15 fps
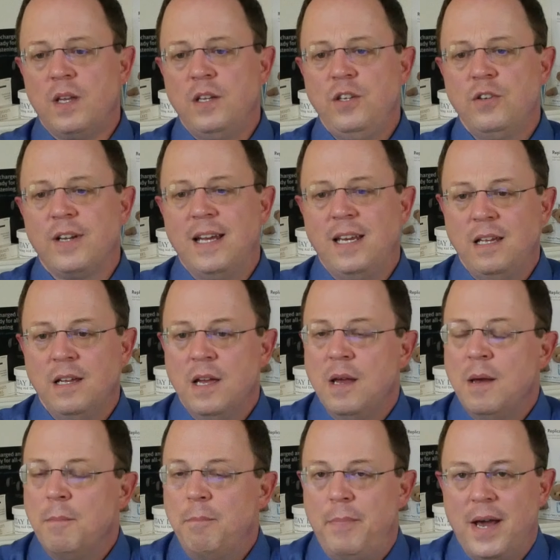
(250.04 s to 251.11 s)
you're getting
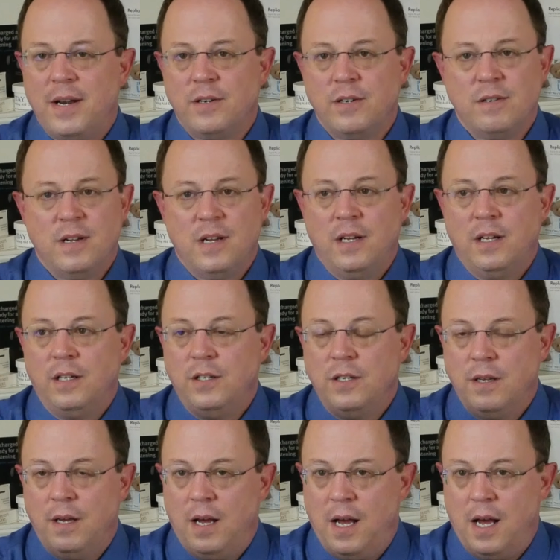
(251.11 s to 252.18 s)
better
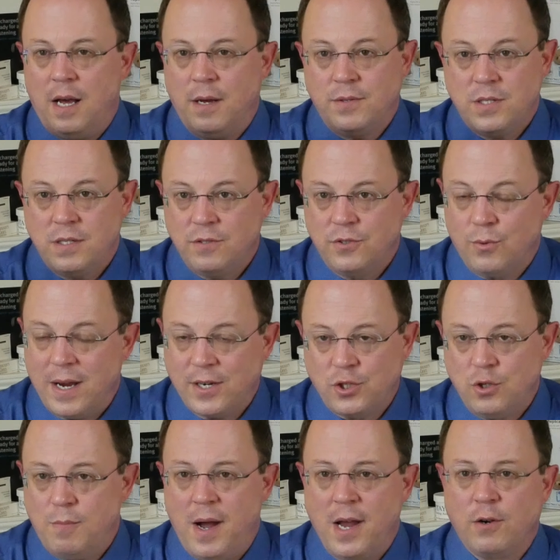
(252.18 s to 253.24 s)
uh,
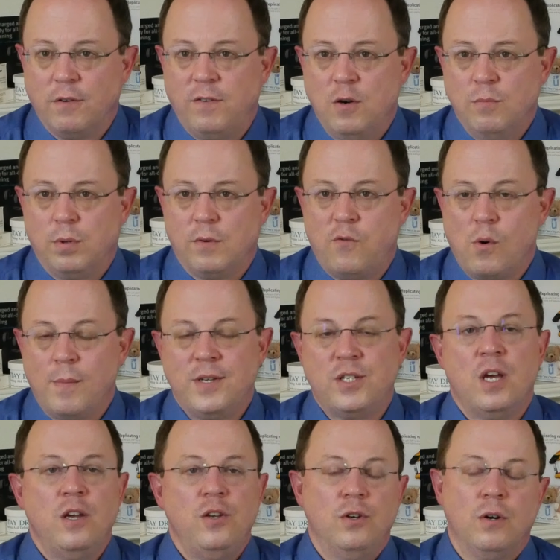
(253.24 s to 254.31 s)
directional microphone
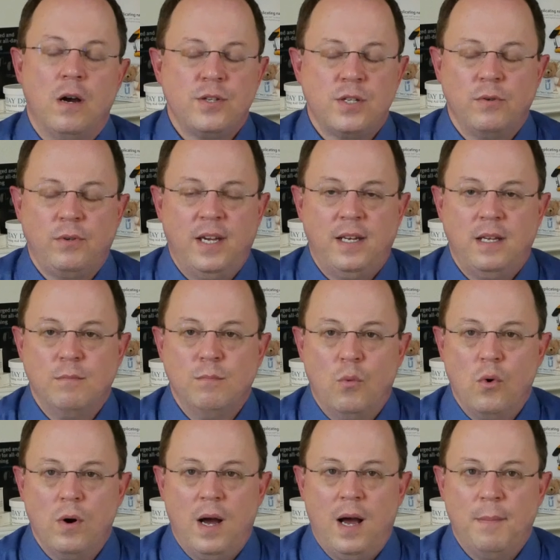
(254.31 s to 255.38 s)
performance, you're also getting
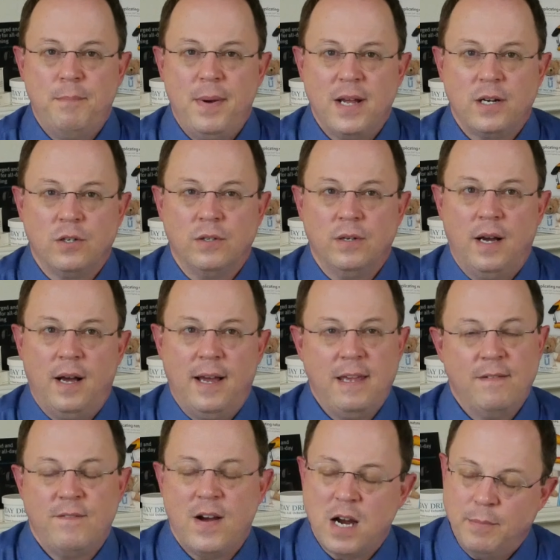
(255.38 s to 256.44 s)
more, a better
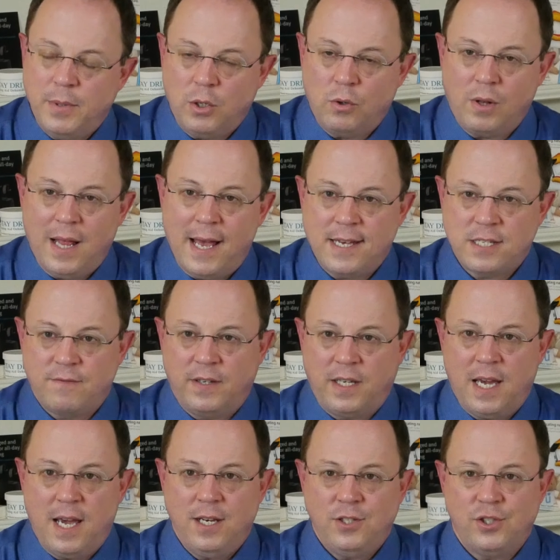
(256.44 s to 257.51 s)
environmental
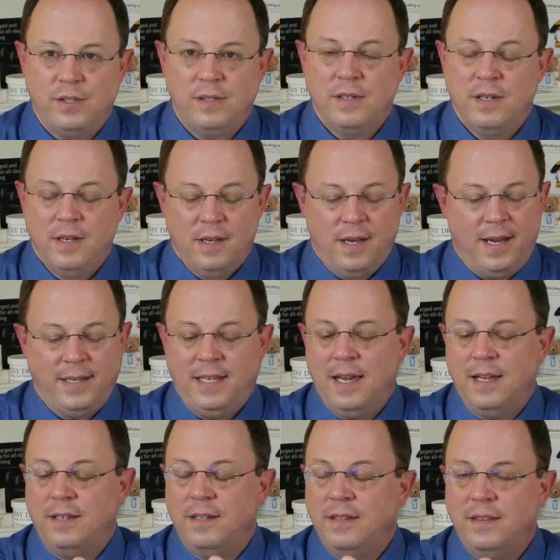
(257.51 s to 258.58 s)
classification.
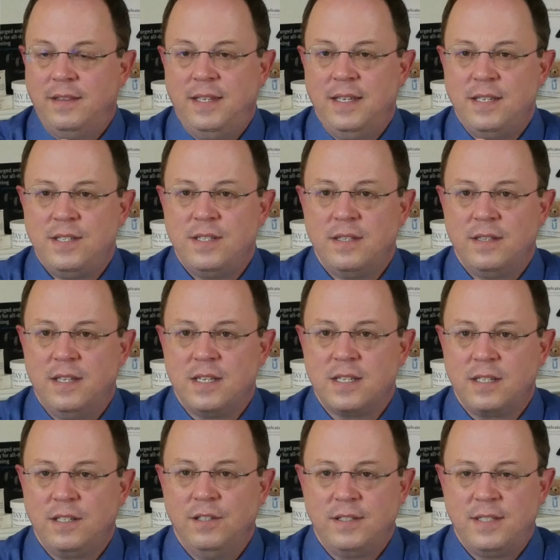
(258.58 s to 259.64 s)
Again, this
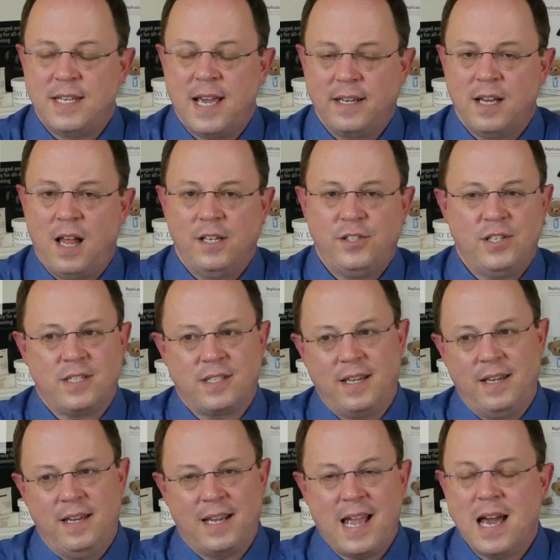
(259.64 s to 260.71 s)
this good technology
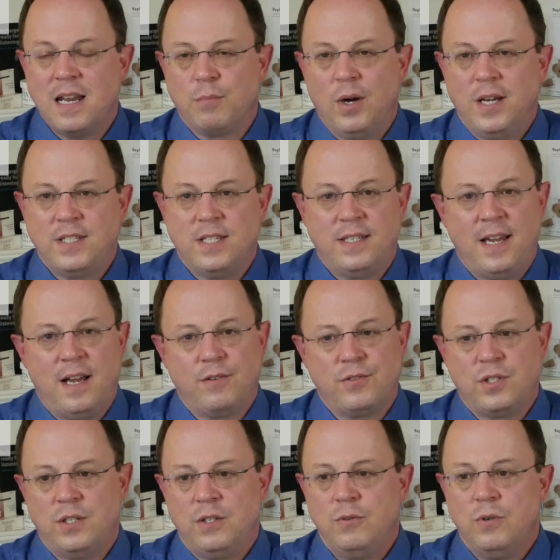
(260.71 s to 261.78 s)
it kind of breaks it down
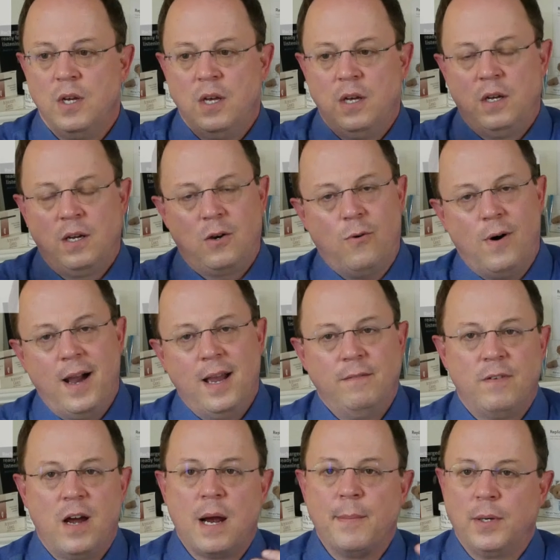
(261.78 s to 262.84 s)
to quiet
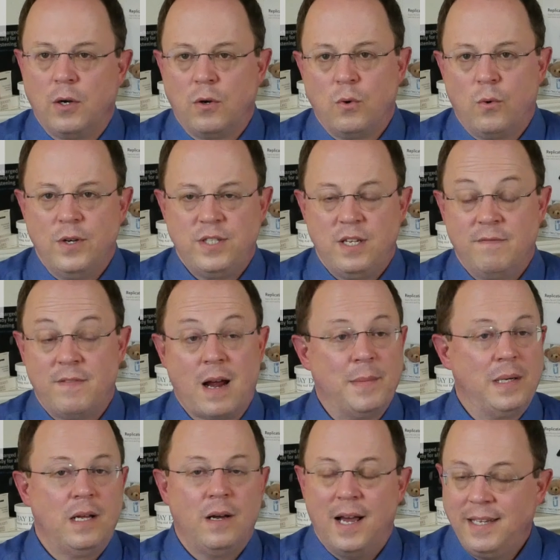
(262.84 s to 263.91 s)
environment or noisy
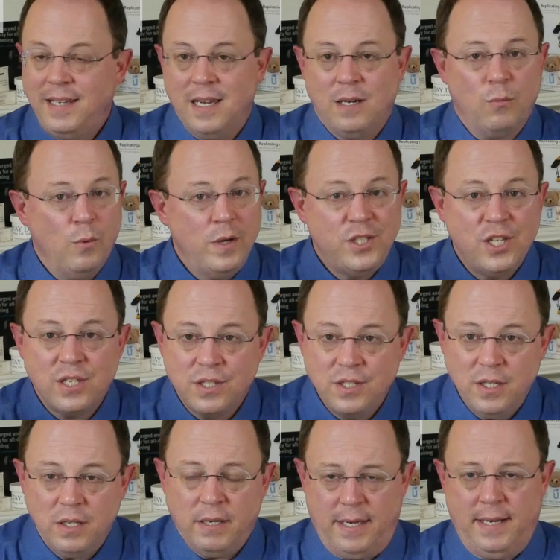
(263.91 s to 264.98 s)
environment. Again, which is
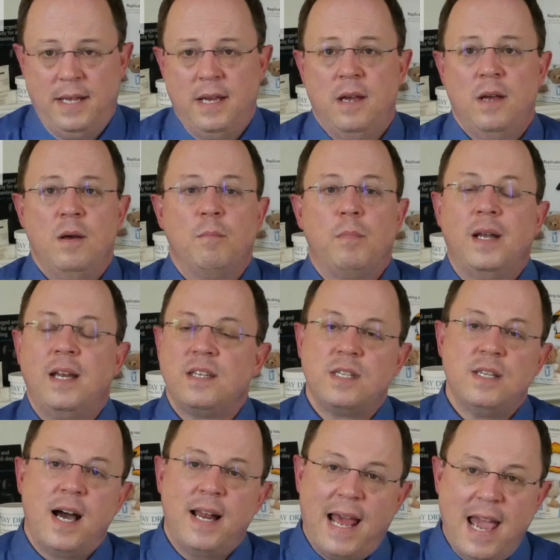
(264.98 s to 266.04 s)
good, but
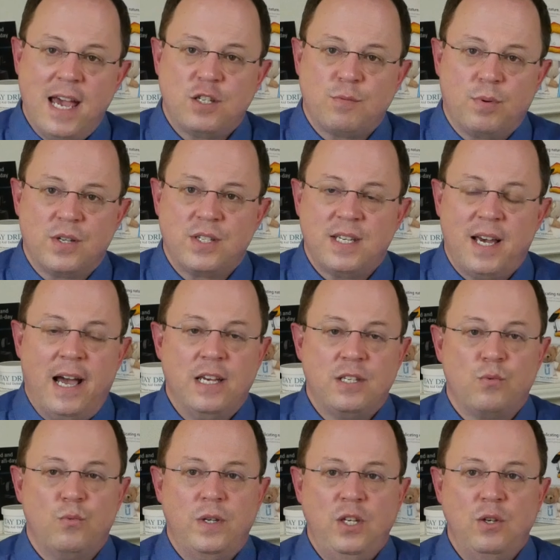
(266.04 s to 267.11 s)
it's not as
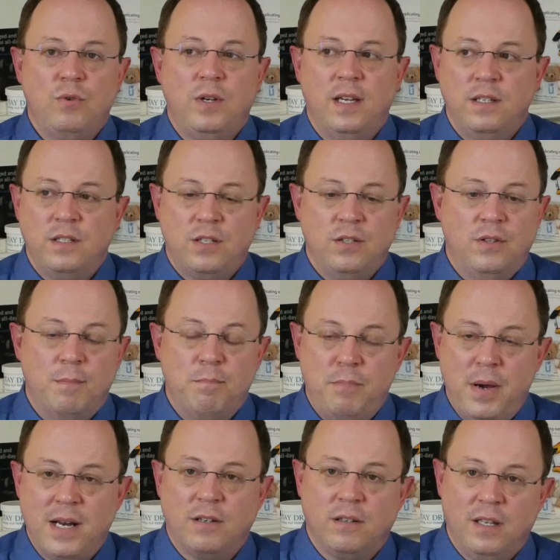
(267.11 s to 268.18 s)
precise. When you get into the
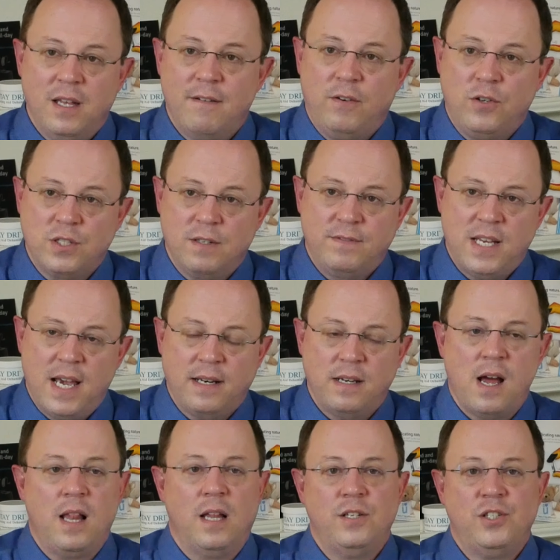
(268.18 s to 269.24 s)
better levels of
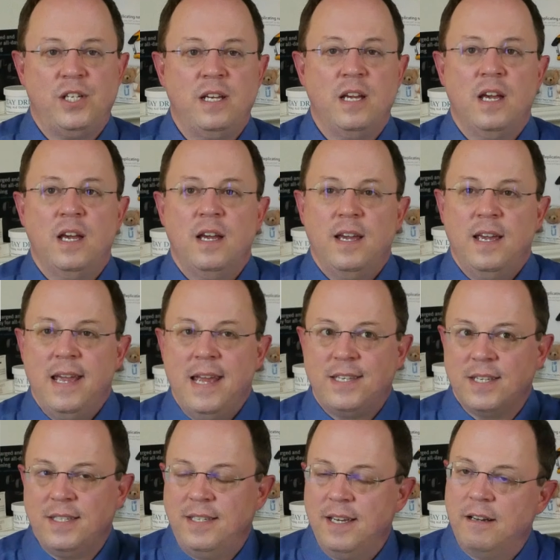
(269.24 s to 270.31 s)
technology,
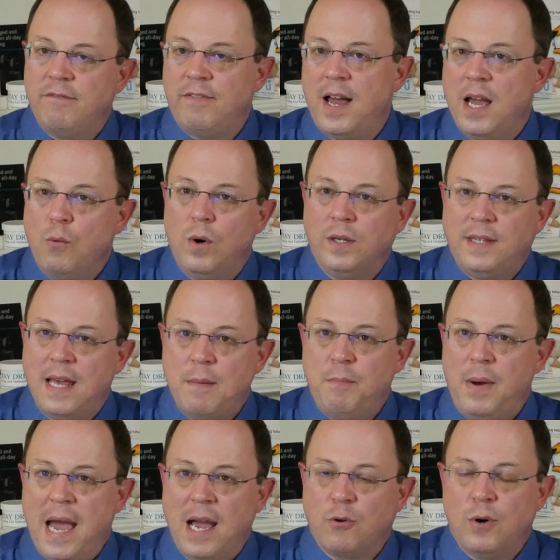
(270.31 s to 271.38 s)
it's identifying what
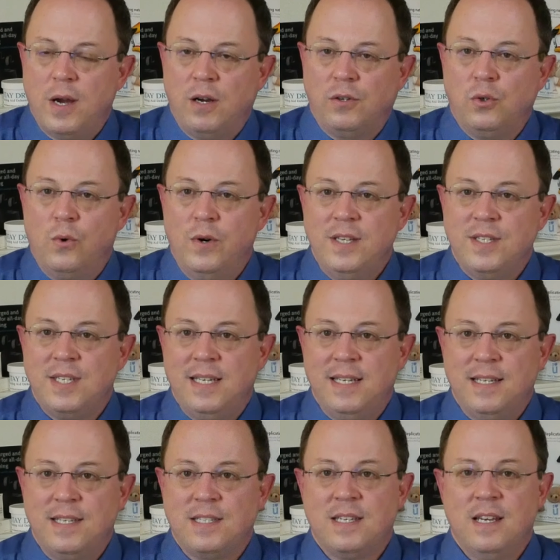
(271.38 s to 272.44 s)
that background noise
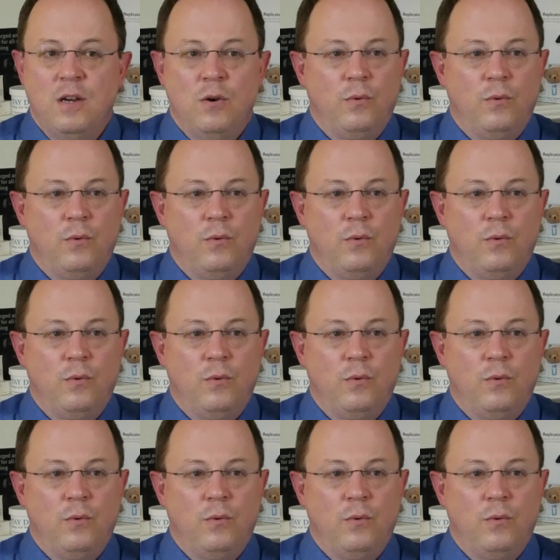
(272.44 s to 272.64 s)
is.